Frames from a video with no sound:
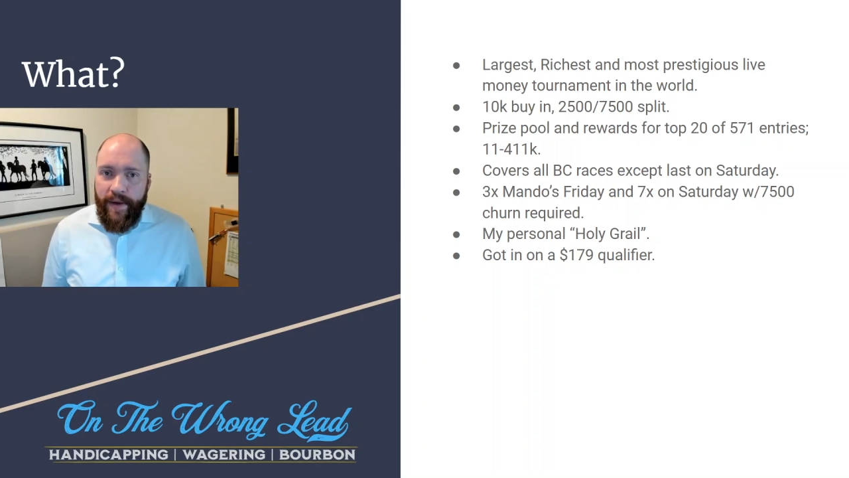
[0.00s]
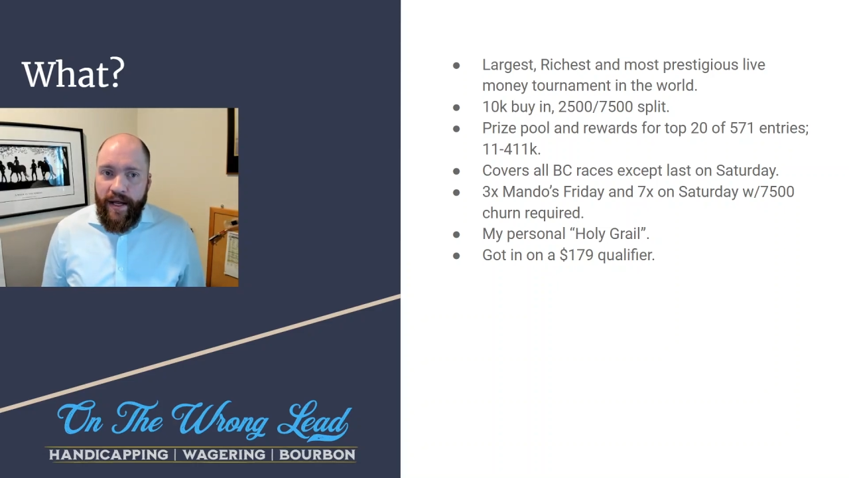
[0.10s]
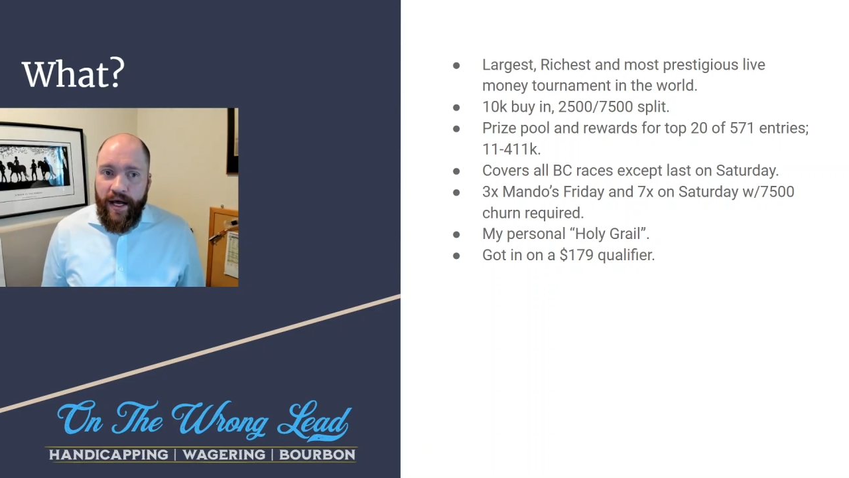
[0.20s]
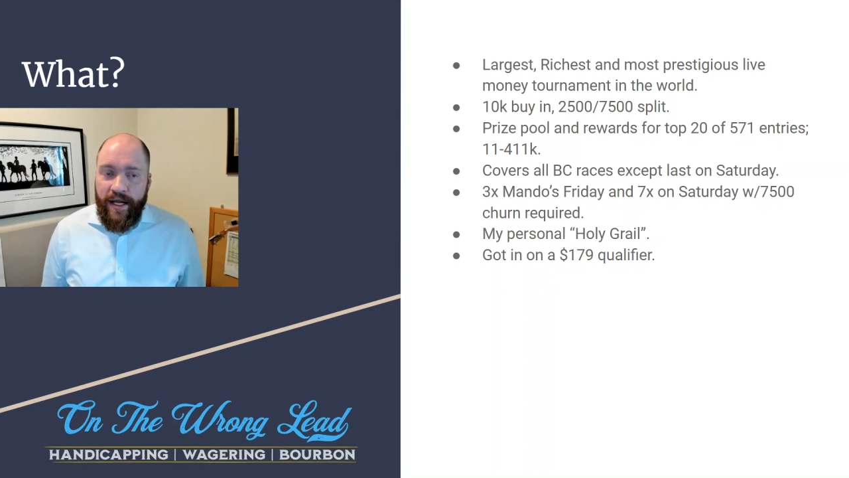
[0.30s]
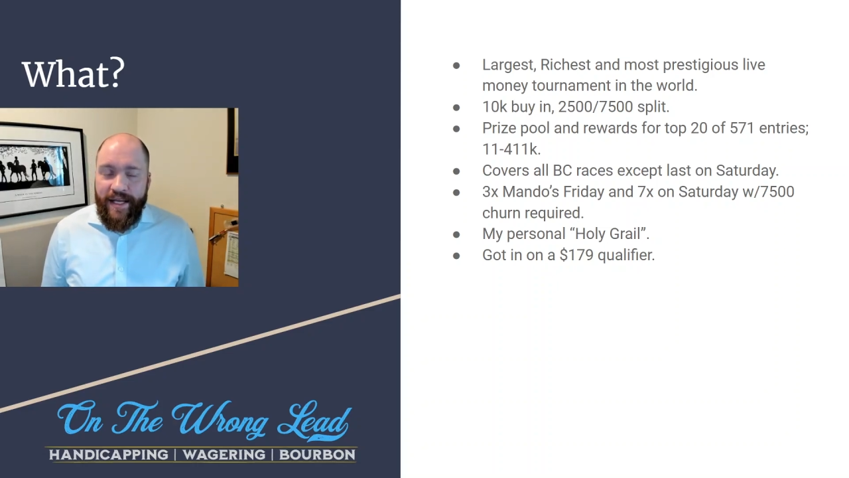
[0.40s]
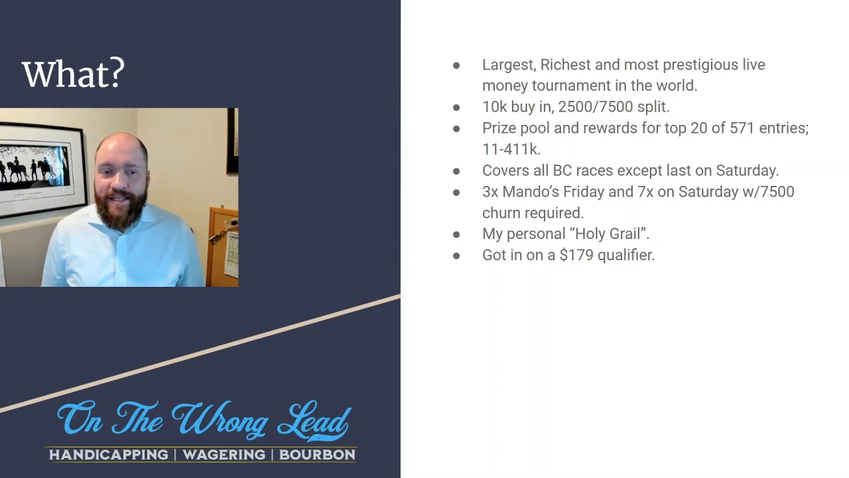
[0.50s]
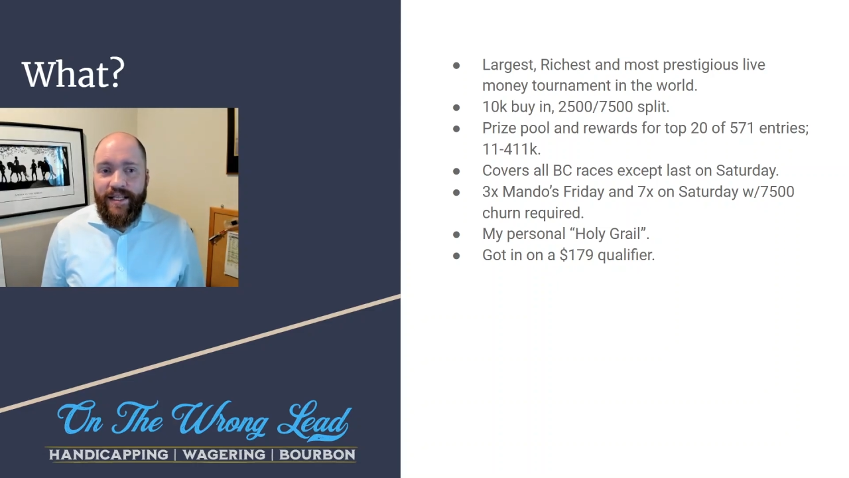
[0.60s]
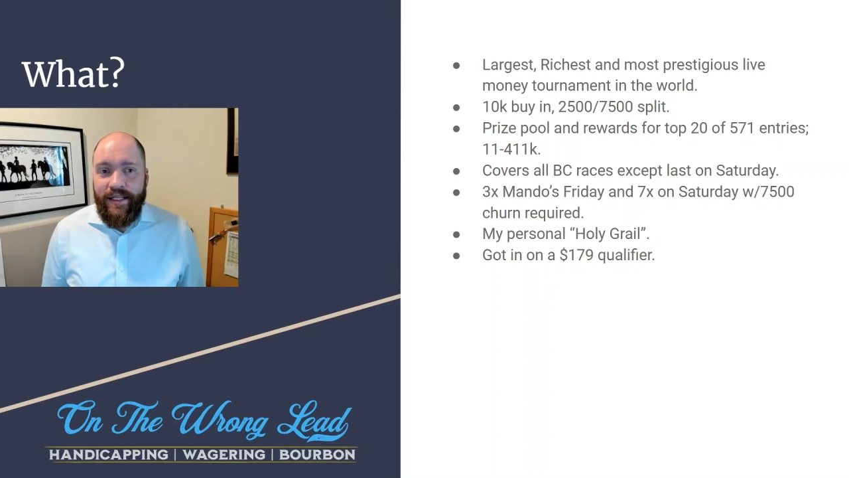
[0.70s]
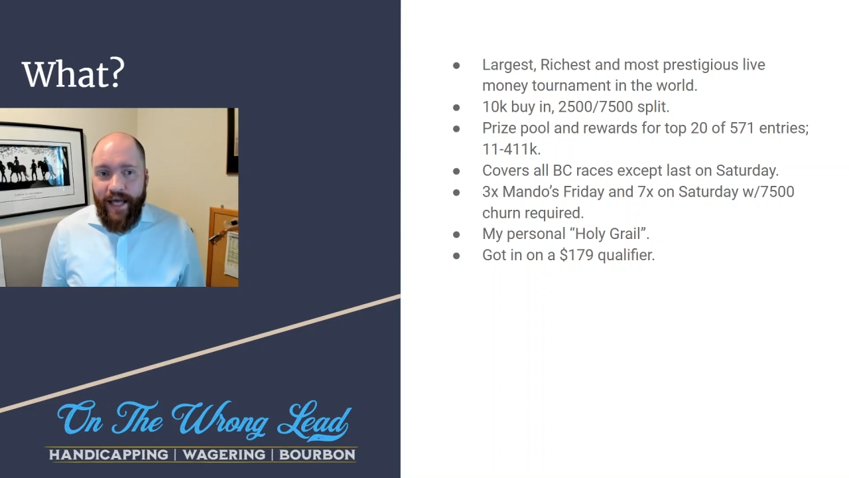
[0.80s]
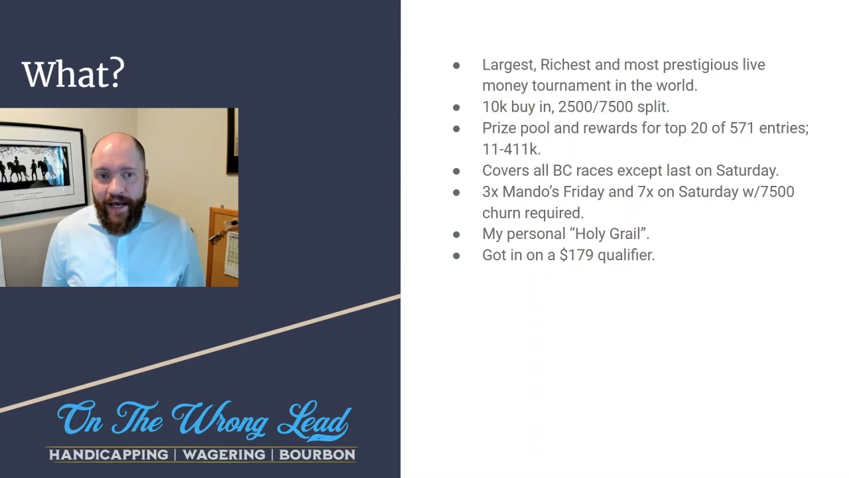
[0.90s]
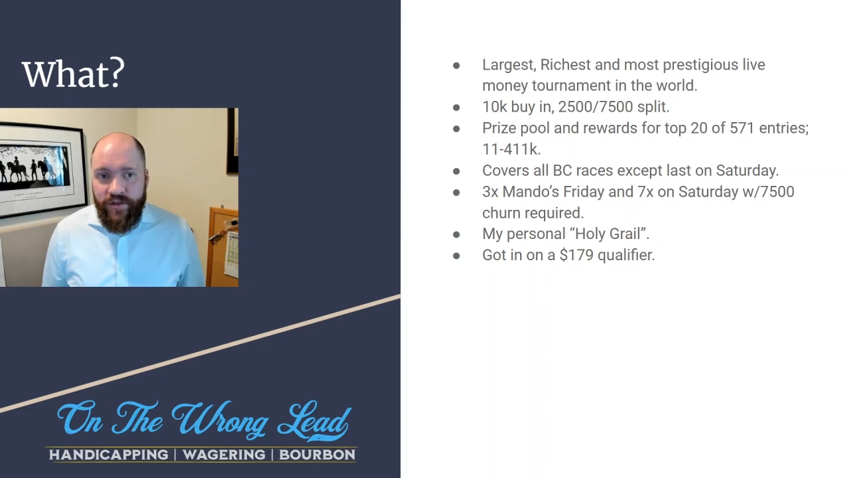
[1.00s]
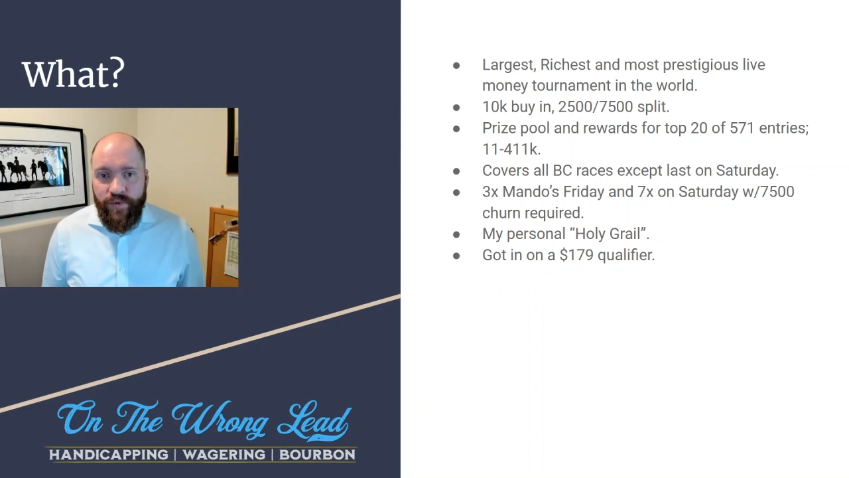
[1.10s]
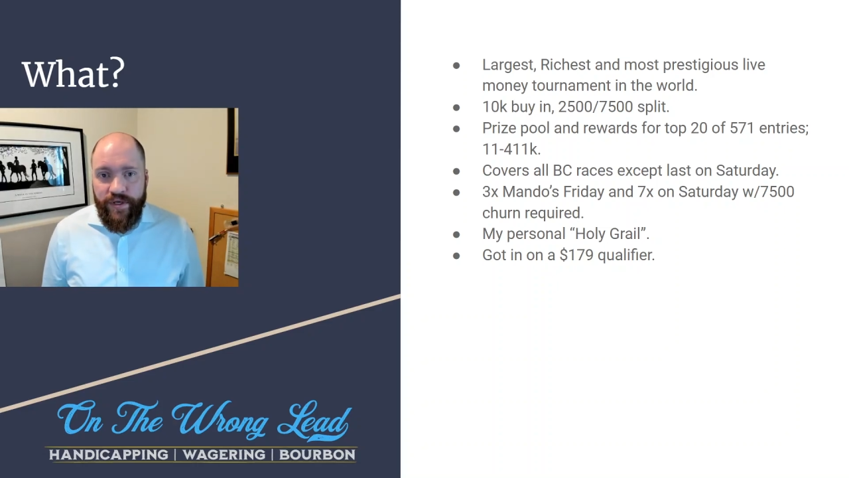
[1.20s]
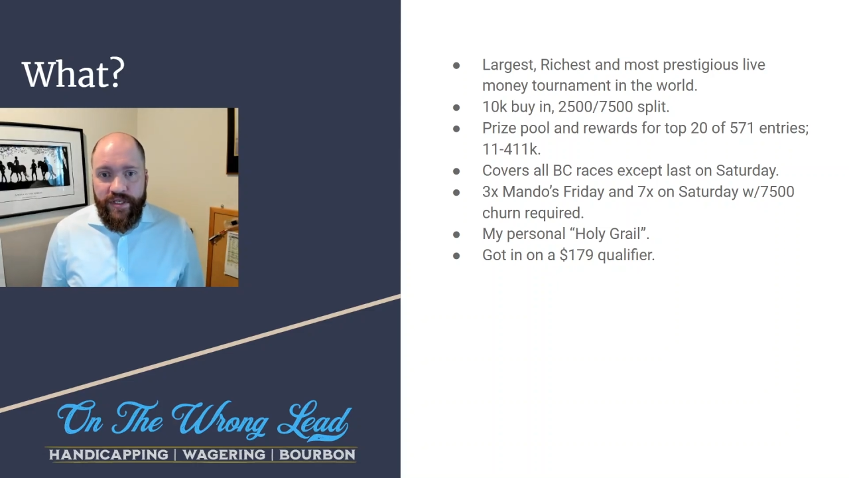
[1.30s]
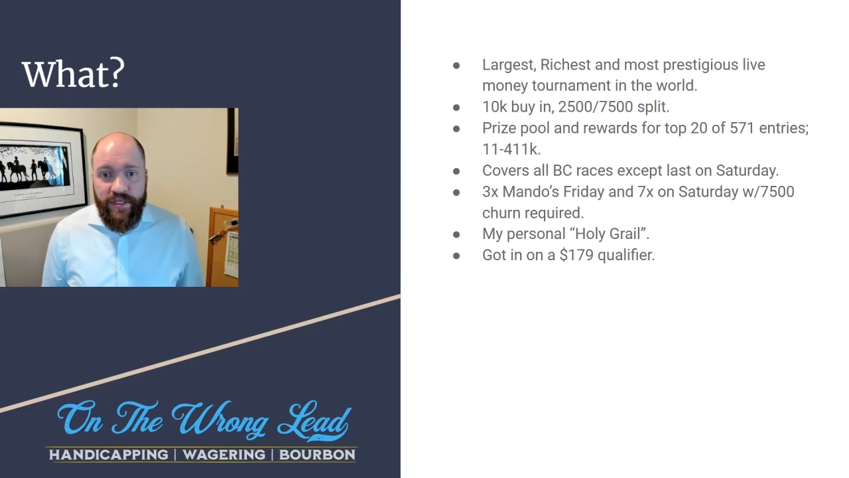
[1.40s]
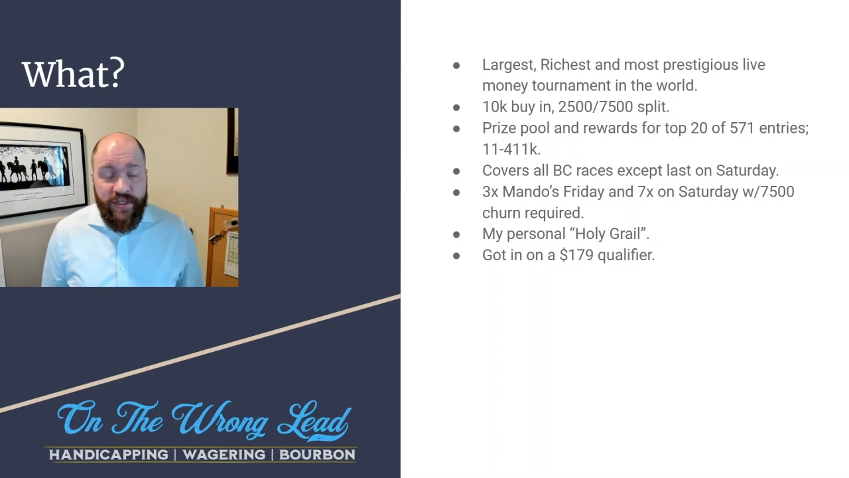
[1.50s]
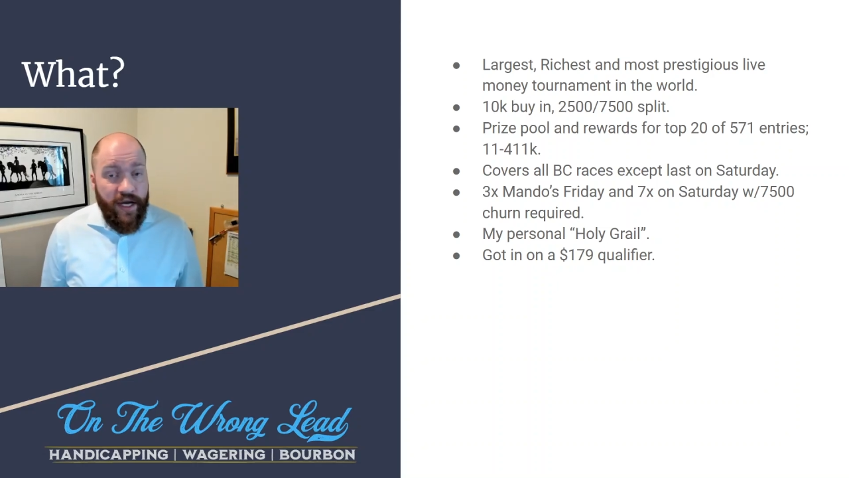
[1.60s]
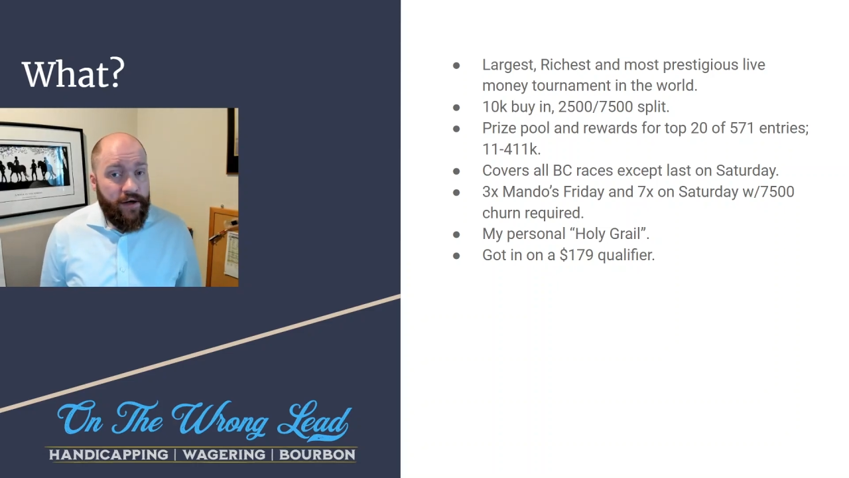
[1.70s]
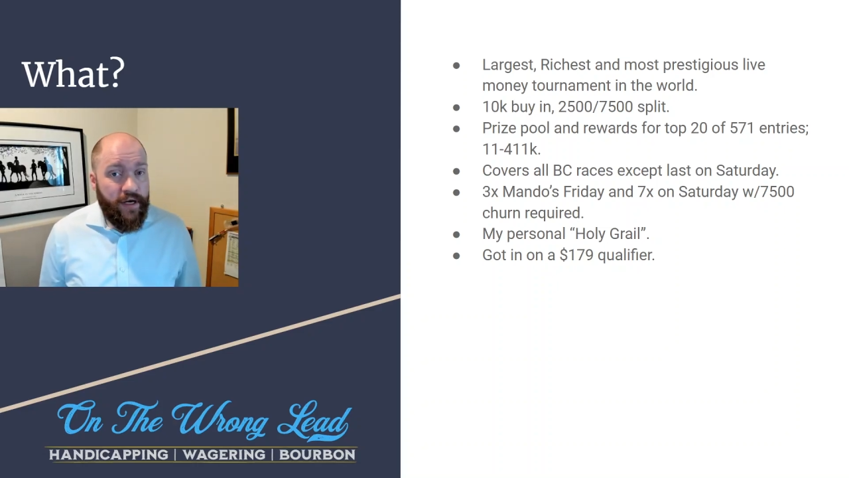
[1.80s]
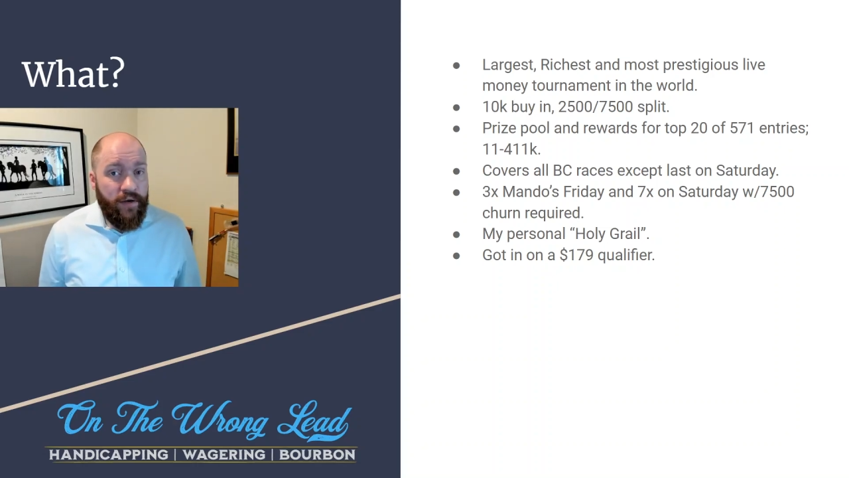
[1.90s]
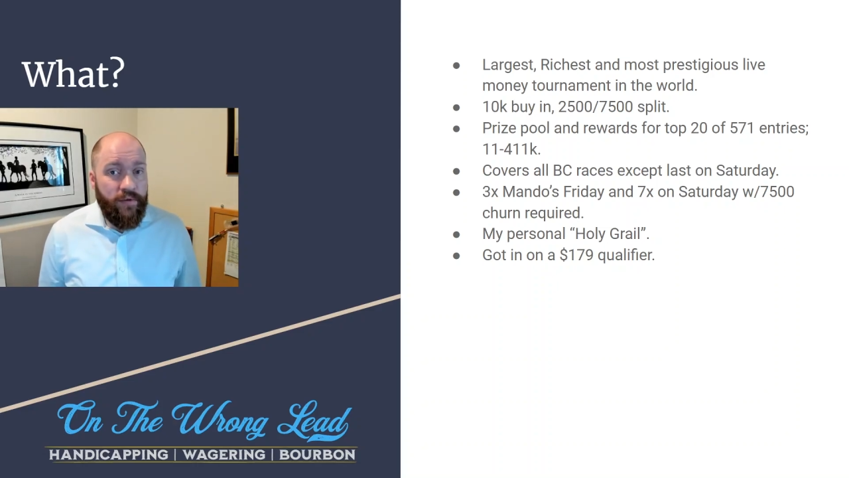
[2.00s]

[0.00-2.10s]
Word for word: bet on is the last race on Saturday,